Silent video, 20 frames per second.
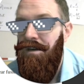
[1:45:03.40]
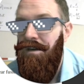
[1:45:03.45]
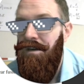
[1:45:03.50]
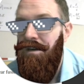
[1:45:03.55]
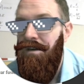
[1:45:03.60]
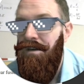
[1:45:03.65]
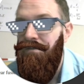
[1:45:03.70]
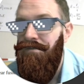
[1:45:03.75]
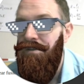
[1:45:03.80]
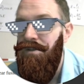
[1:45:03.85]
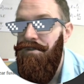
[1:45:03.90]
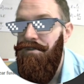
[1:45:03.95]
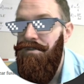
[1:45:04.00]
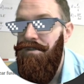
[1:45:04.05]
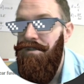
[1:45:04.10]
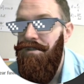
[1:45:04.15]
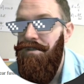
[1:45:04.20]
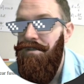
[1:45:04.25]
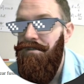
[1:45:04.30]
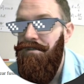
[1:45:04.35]

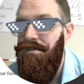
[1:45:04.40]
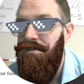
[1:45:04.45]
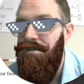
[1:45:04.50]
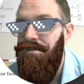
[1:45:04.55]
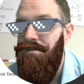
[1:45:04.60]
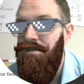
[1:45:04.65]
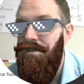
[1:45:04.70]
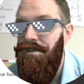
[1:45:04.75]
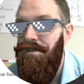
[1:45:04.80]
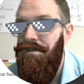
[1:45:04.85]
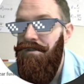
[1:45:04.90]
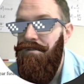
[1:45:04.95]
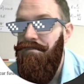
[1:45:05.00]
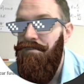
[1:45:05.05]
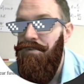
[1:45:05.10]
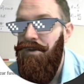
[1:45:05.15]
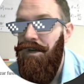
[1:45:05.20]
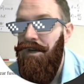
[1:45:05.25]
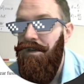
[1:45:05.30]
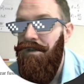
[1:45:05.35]
Fusion
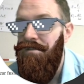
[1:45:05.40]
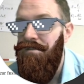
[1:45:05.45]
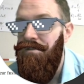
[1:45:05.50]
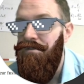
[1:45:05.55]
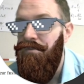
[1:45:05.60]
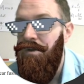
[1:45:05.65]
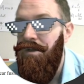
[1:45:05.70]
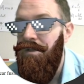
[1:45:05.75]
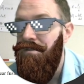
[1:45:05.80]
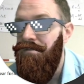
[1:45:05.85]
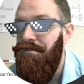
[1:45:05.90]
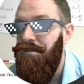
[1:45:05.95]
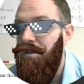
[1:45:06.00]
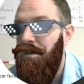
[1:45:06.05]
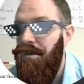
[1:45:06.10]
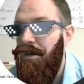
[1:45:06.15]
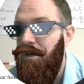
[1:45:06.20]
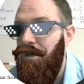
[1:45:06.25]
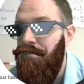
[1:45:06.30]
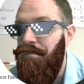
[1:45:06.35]
products are relatively
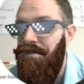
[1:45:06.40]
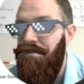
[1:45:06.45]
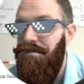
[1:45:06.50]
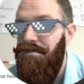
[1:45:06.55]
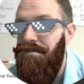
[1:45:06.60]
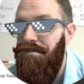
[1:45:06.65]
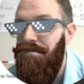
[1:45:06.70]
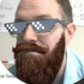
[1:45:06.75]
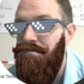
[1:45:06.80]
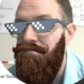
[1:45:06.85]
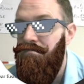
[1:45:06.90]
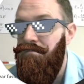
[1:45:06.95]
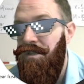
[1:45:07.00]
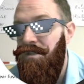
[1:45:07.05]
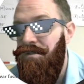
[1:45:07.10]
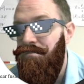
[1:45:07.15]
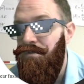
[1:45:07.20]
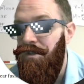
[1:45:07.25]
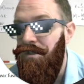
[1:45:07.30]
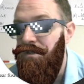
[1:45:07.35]
harmless. That's
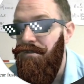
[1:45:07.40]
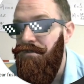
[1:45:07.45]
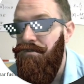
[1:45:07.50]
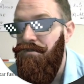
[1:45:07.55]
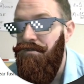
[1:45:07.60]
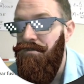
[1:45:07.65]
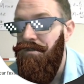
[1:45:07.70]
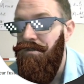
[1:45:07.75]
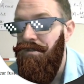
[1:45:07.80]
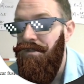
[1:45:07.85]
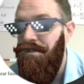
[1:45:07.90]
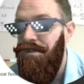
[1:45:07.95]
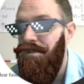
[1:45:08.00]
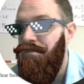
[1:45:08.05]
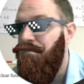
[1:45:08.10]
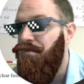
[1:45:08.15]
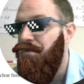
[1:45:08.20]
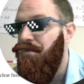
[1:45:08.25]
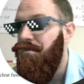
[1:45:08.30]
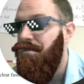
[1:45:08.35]
probably true because they
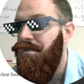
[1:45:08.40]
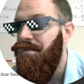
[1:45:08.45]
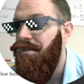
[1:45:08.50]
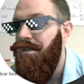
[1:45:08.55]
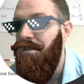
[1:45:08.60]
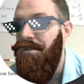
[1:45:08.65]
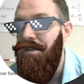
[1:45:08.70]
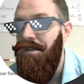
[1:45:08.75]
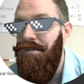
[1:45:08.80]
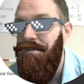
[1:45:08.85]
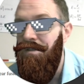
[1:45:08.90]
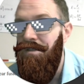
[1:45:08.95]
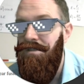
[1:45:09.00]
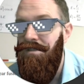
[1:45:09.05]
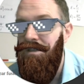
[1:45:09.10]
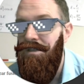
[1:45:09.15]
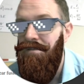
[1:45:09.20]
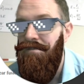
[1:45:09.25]
produce helium and stuff.